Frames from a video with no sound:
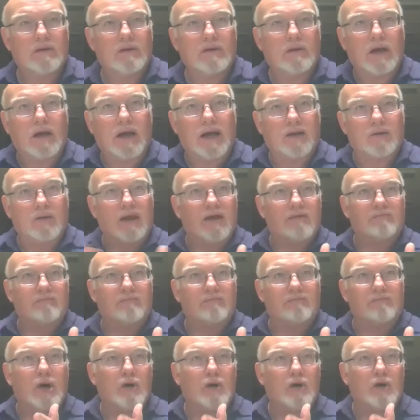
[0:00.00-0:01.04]
say on
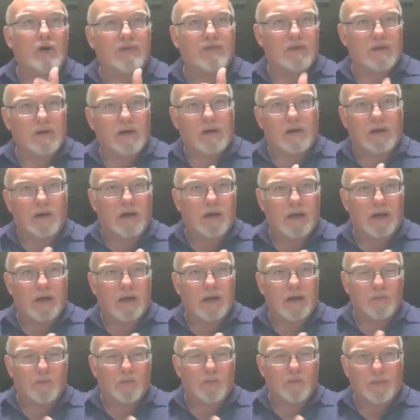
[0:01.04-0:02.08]
everything.
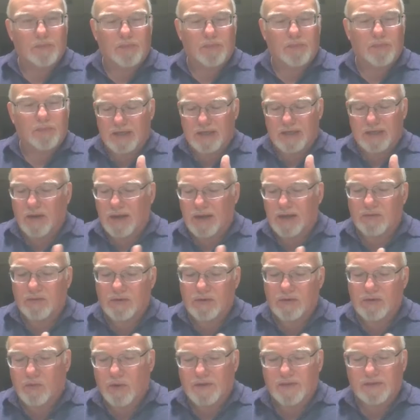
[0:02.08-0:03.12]
But one
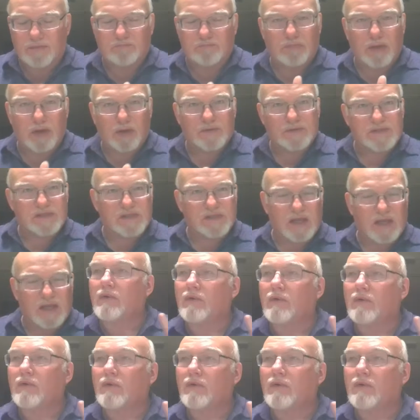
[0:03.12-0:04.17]
says that
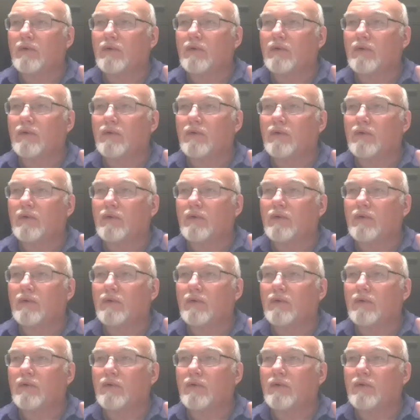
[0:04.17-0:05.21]

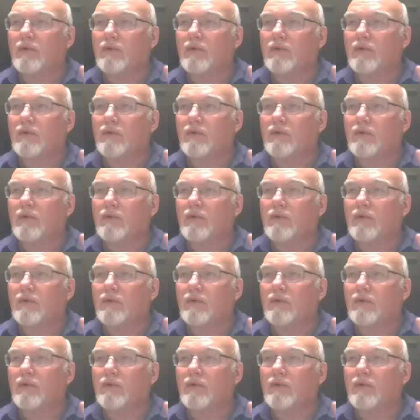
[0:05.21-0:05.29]
the